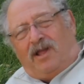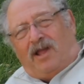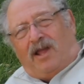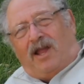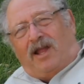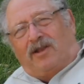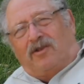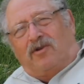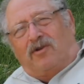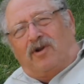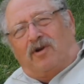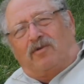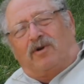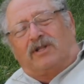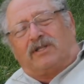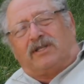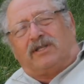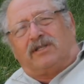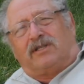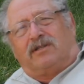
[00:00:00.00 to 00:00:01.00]
And you know
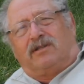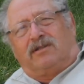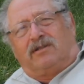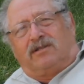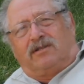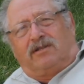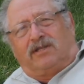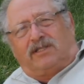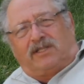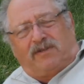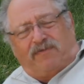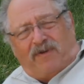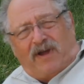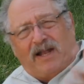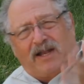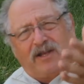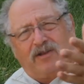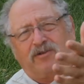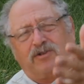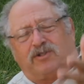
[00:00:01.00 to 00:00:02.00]
what is? It's
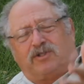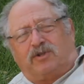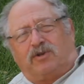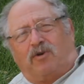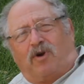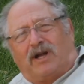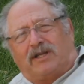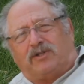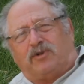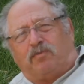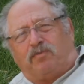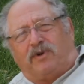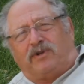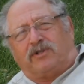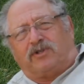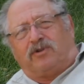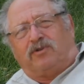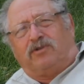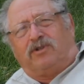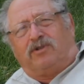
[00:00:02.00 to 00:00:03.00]
funny. You, you are
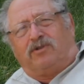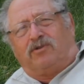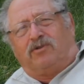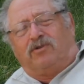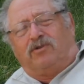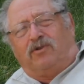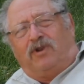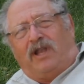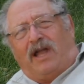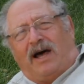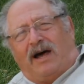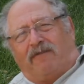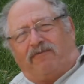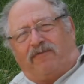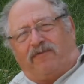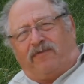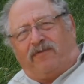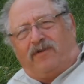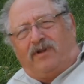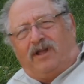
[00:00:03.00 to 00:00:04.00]
supposed to, to
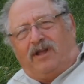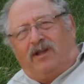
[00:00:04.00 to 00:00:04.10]
laugh.